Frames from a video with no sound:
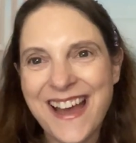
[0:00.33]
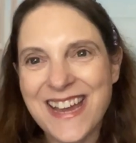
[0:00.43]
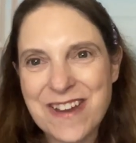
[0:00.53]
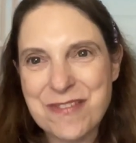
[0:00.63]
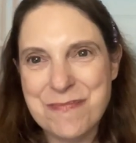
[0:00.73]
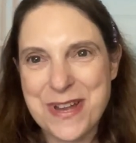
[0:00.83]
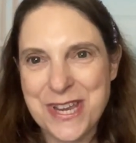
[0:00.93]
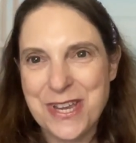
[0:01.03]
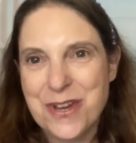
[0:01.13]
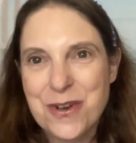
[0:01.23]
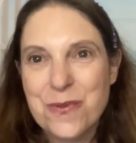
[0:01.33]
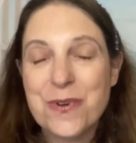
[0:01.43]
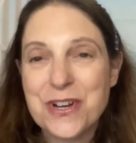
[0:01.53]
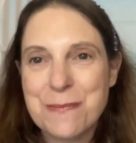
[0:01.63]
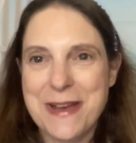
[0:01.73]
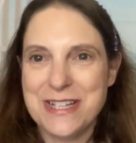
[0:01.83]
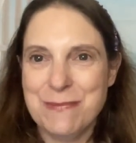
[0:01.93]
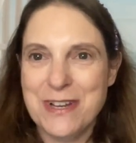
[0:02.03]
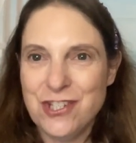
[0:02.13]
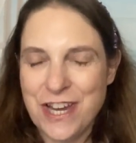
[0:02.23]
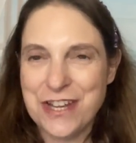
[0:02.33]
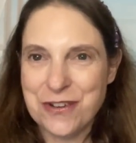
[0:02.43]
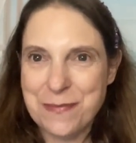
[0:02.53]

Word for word: Hi everybody, welcome back to my channel.